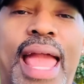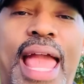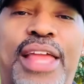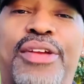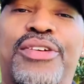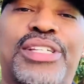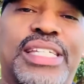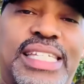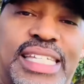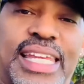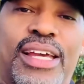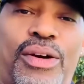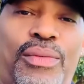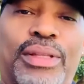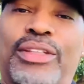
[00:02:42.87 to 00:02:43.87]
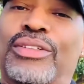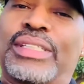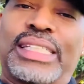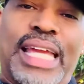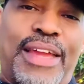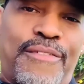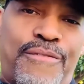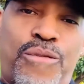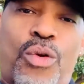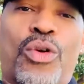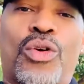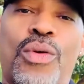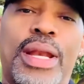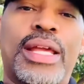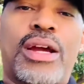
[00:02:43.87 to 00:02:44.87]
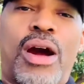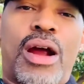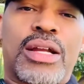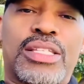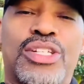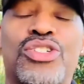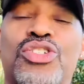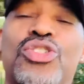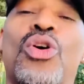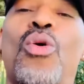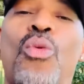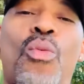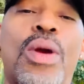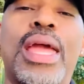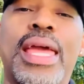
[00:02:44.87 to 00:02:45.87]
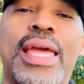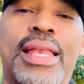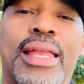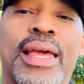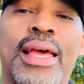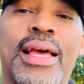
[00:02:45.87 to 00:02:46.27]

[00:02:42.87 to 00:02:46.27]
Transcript: and you're still with those same four credit cards. There's no win.